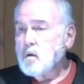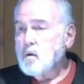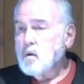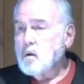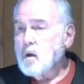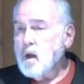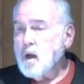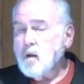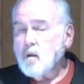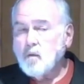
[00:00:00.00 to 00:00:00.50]

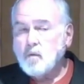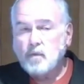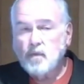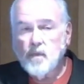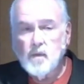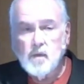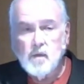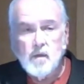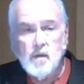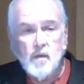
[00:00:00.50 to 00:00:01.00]
health,
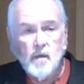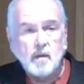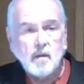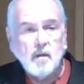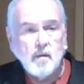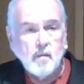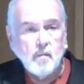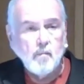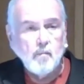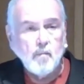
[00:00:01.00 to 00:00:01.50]

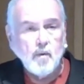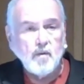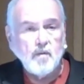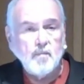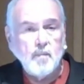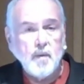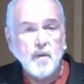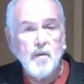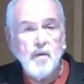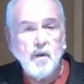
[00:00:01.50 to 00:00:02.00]

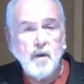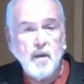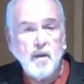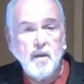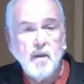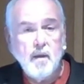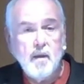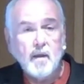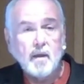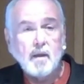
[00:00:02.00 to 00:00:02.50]
prosperity,
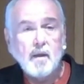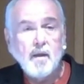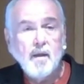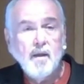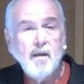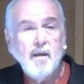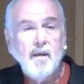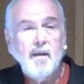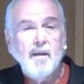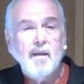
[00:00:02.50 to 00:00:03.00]

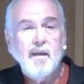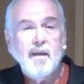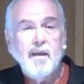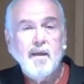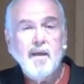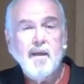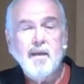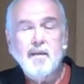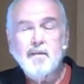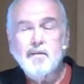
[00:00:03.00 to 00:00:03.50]

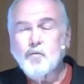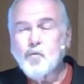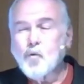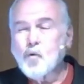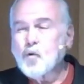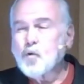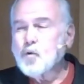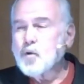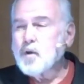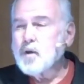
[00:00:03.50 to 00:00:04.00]
and
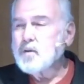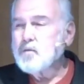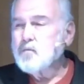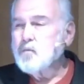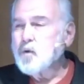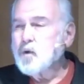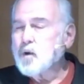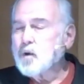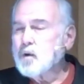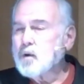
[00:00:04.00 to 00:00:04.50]
creative
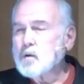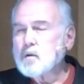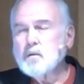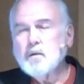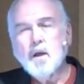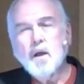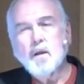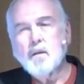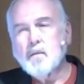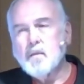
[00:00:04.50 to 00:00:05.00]
work.
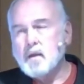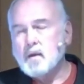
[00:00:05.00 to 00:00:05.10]
Not in that